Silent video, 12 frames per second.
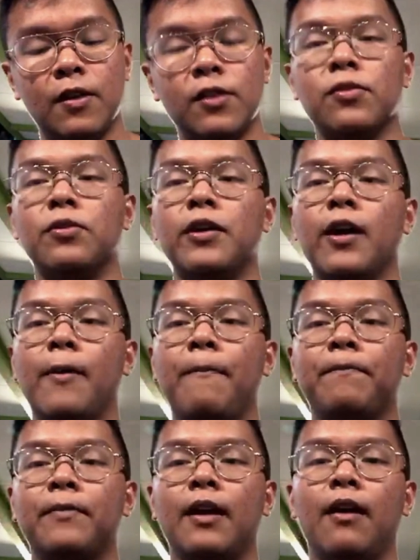So yeah,
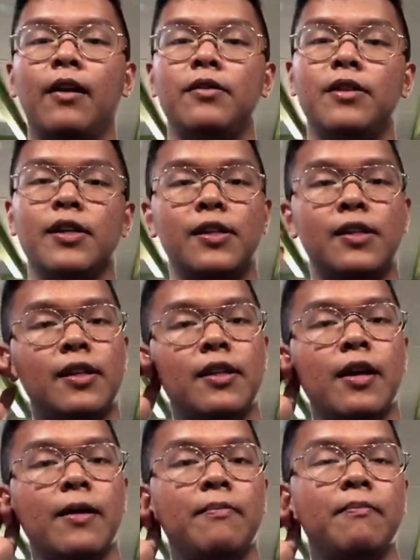I like to just say
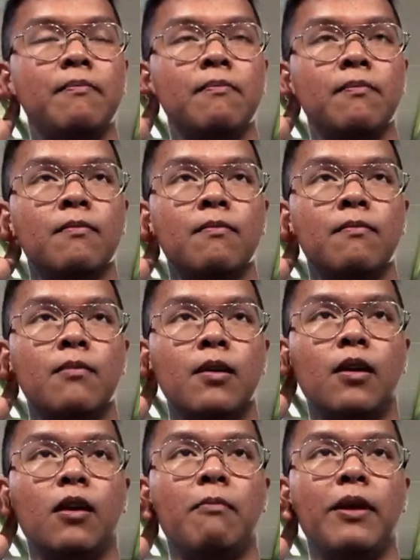that
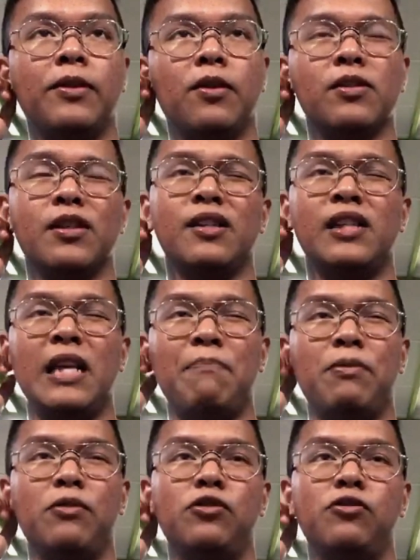menthol is a
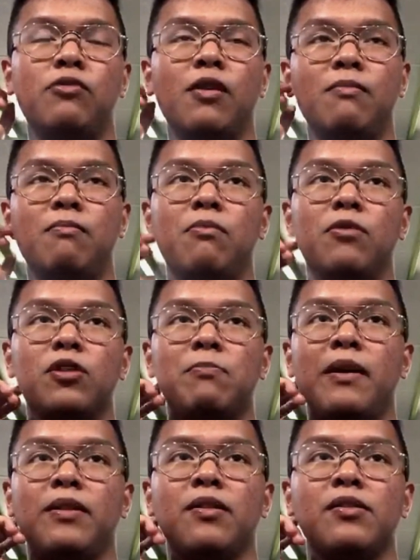staple throughout most
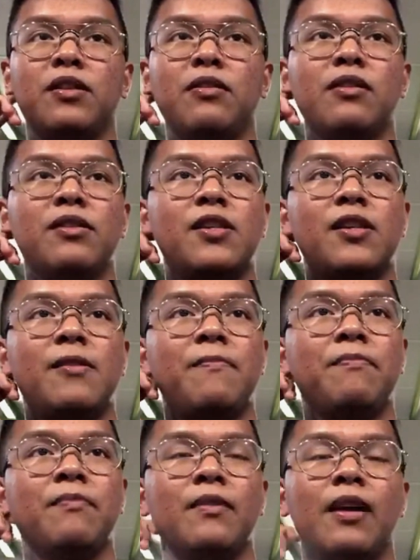menthol cigarettes,
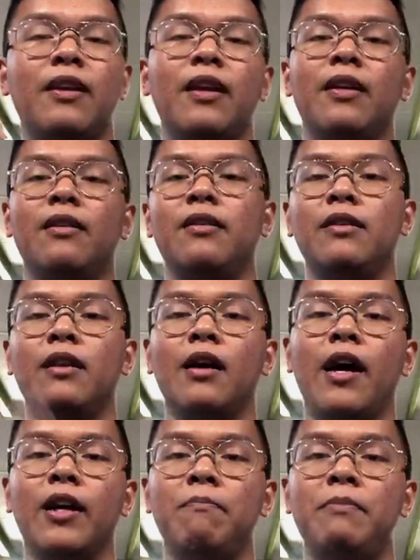and then the
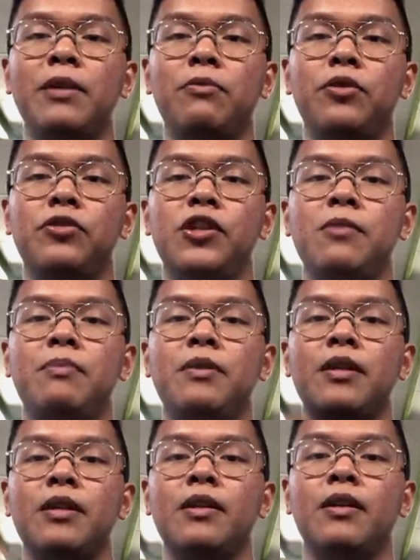other beat will usually
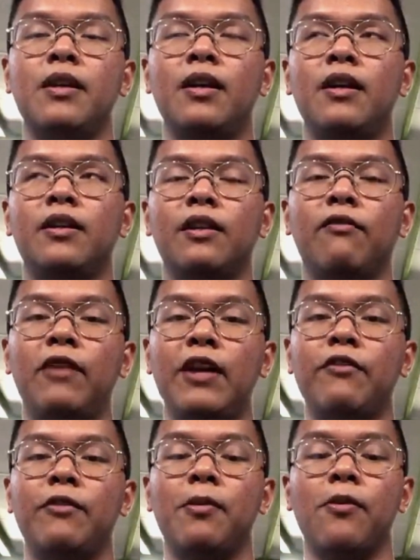be the
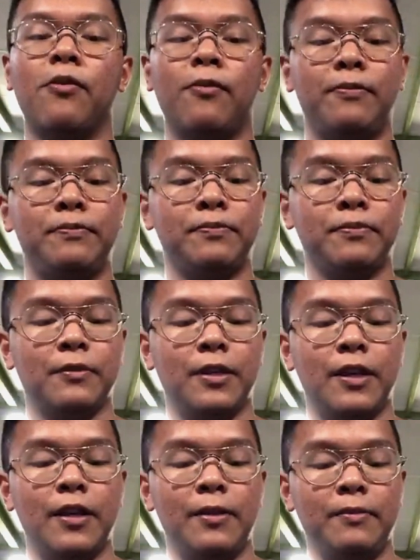flavor ball.
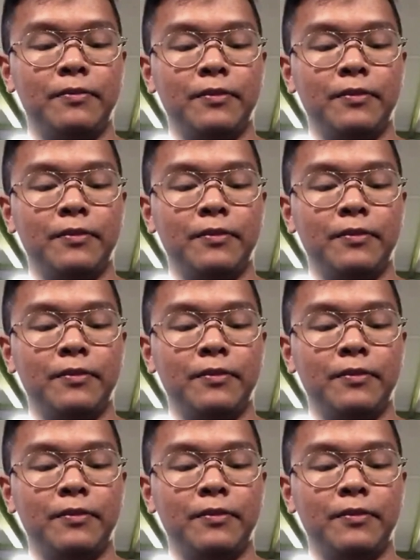Okay,